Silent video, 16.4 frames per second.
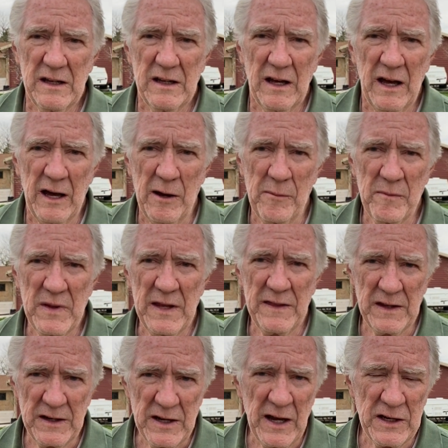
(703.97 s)
in
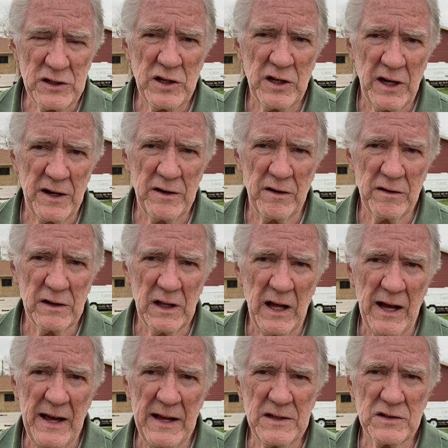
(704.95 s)
the dungeon under the
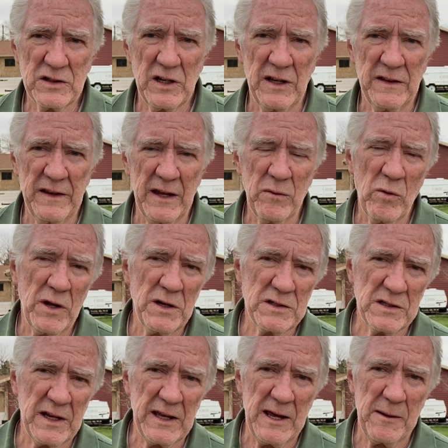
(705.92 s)
lights, and then once
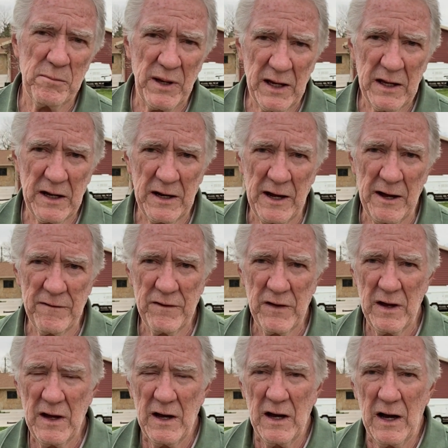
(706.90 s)
they get big enough,
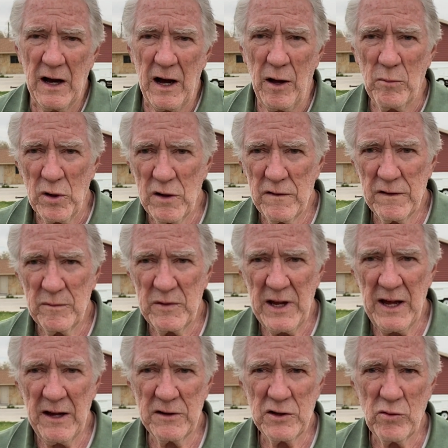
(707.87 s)
I'll move them
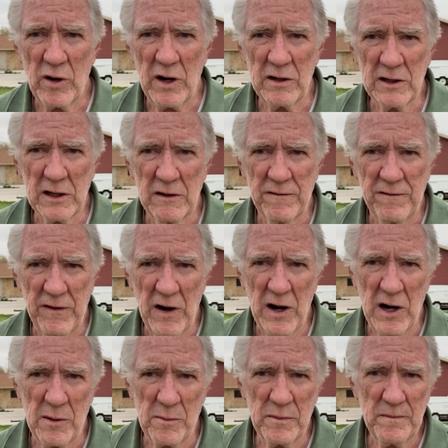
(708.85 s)
down to our little
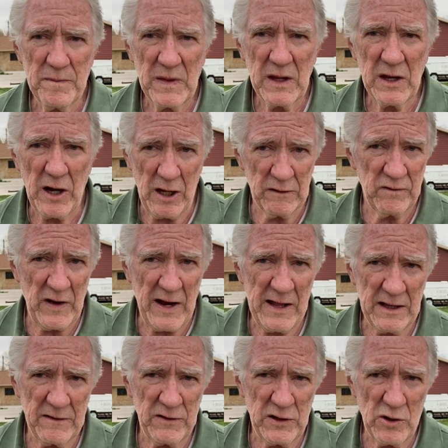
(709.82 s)
farm called
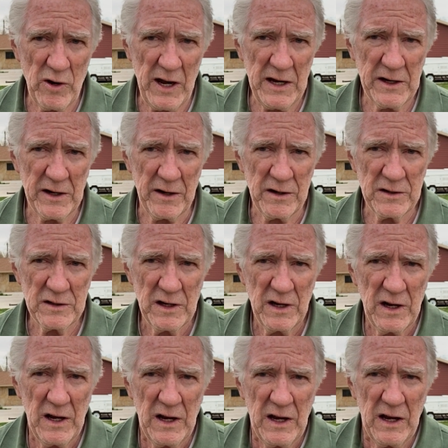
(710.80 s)
Valley View Acres,
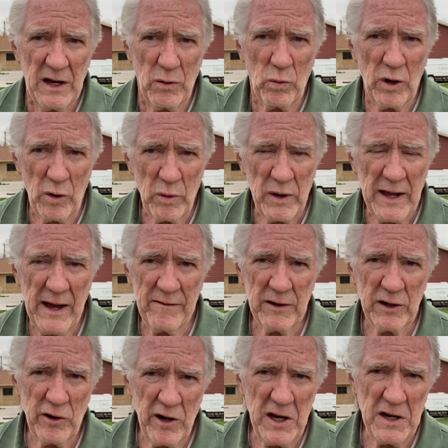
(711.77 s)
where we have a
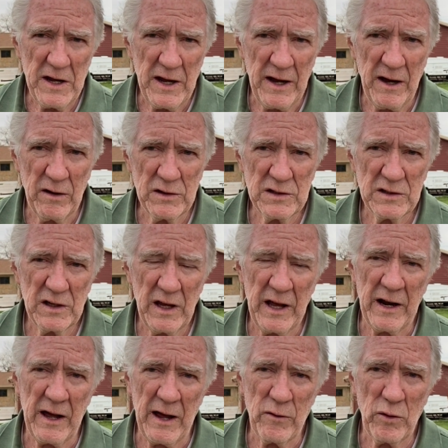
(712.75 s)
greenhouse,
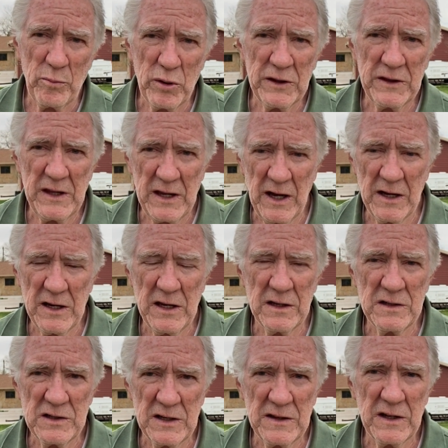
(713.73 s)
and I will put the
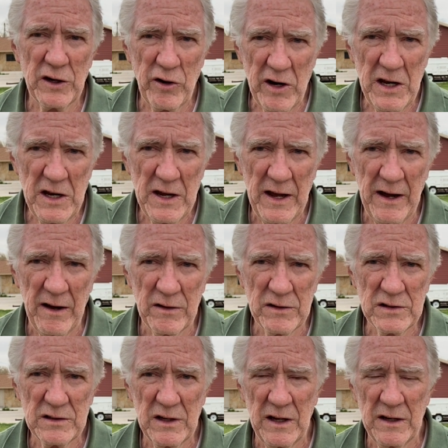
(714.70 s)
onions in the
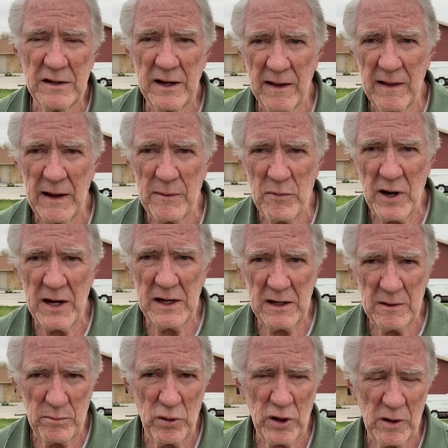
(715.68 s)
greenhouse until I'm ready
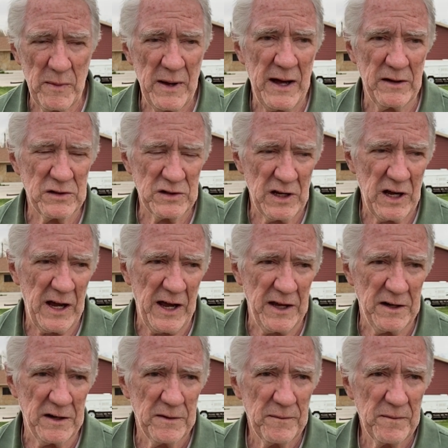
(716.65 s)
to put them outside.